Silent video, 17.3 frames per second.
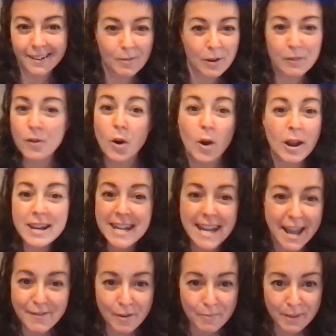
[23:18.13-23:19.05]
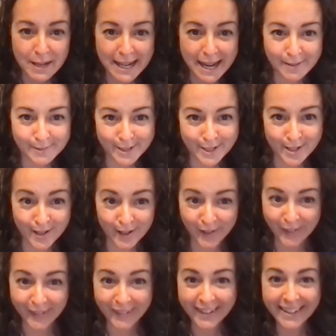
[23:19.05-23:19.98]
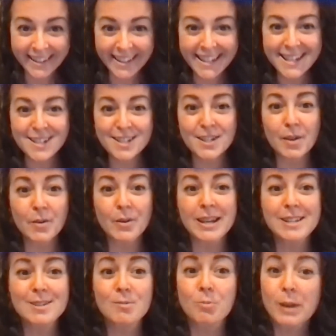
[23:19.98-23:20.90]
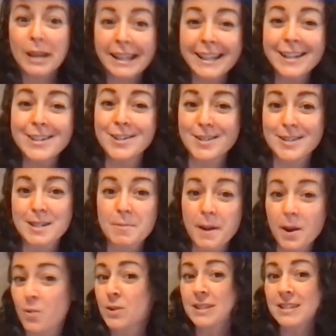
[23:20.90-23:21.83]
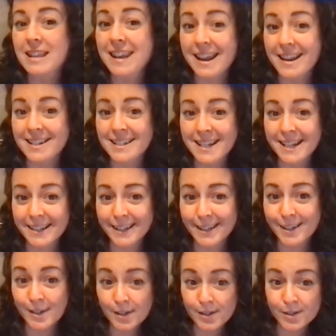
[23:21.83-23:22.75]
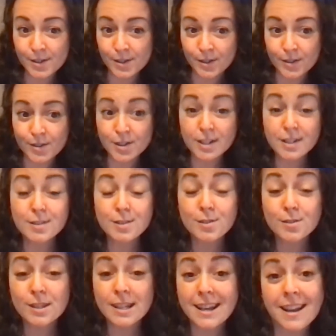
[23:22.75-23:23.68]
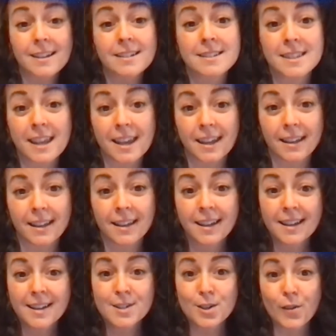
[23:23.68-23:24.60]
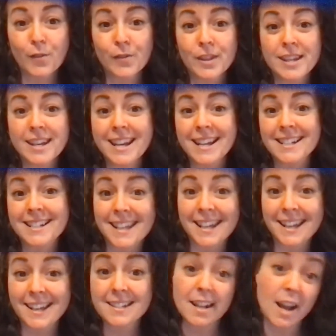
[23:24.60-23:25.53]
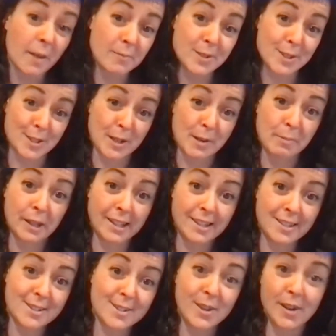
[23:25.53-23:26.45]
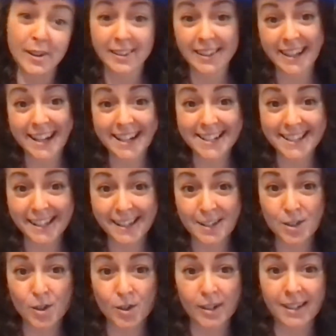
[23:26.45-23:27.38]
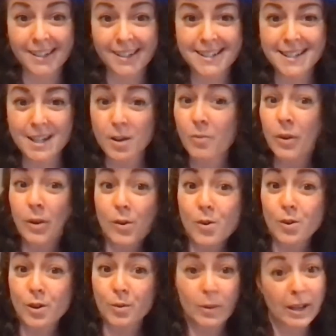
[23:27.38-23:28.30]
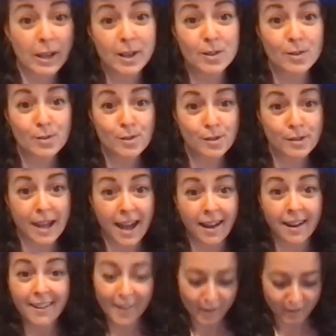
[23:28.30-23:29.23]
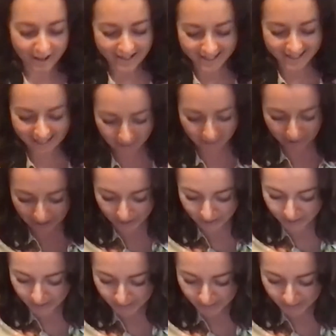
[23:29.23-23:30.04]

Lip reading: We've never been able to know. So it's really just about what's the next thing that you can do. Just do the next thing. So for the next thing is, I'm just going to play this song, and the next thing is you're going to listen, and we're all good. We can all do that. All right, so here we go.